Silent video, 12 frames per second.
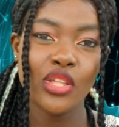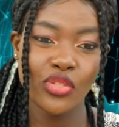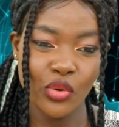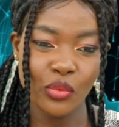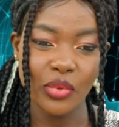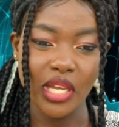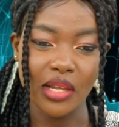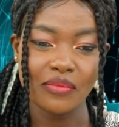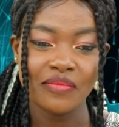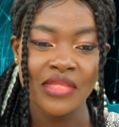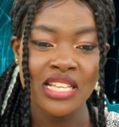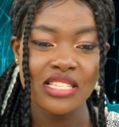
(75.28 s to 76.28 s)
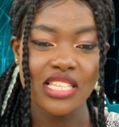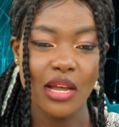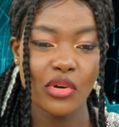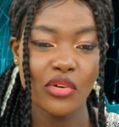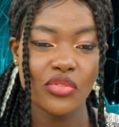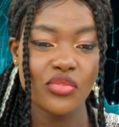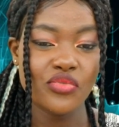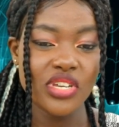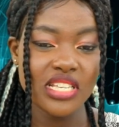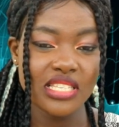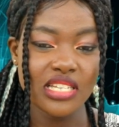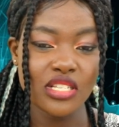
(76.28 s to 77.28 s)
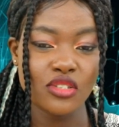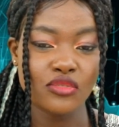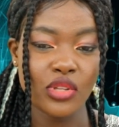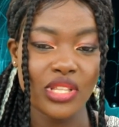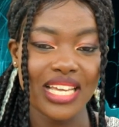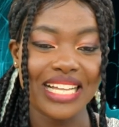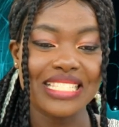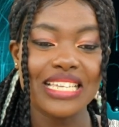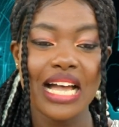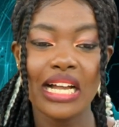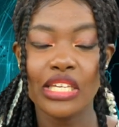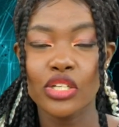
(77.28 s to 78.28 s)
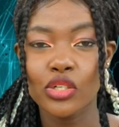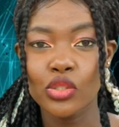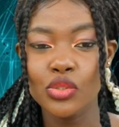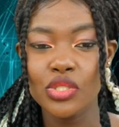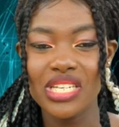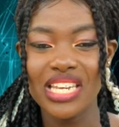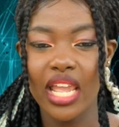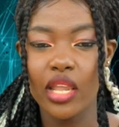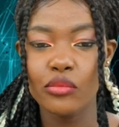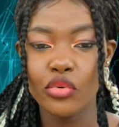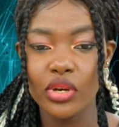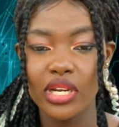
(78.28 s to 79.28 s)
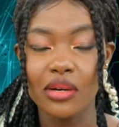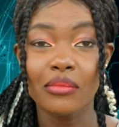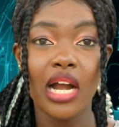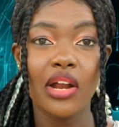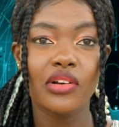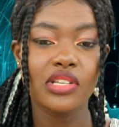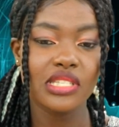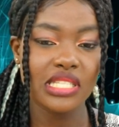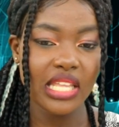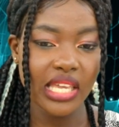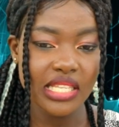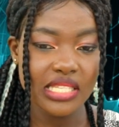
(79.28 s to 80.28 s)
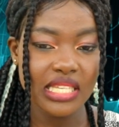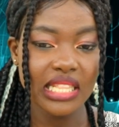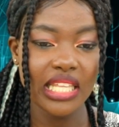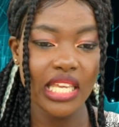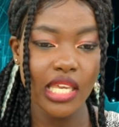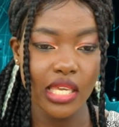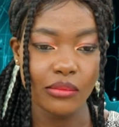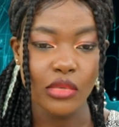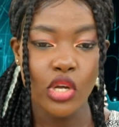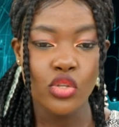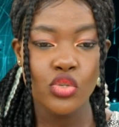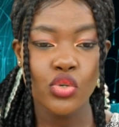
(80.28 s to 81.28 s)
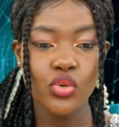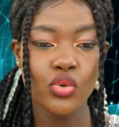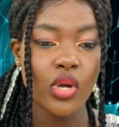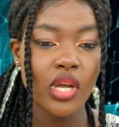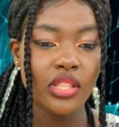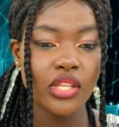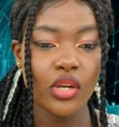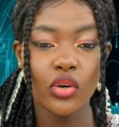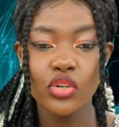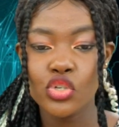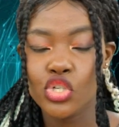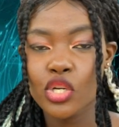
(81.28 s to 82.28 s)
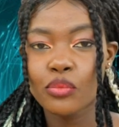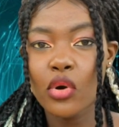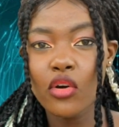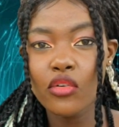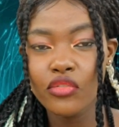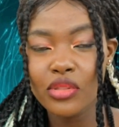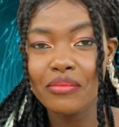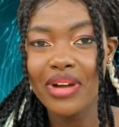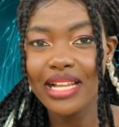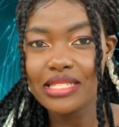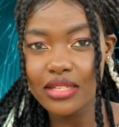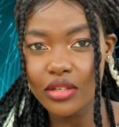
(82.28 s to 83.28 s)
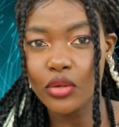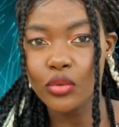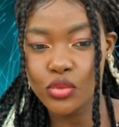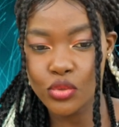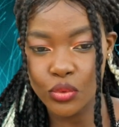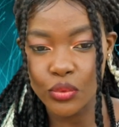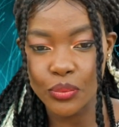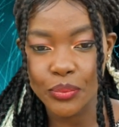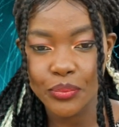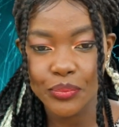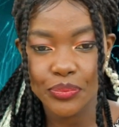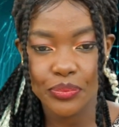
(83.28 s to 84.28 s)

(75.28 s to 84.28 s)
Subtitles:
Ethiopia. Some of the reasons for the attack include neighboring Amhara state's claim to the ownership of the Matakel zone.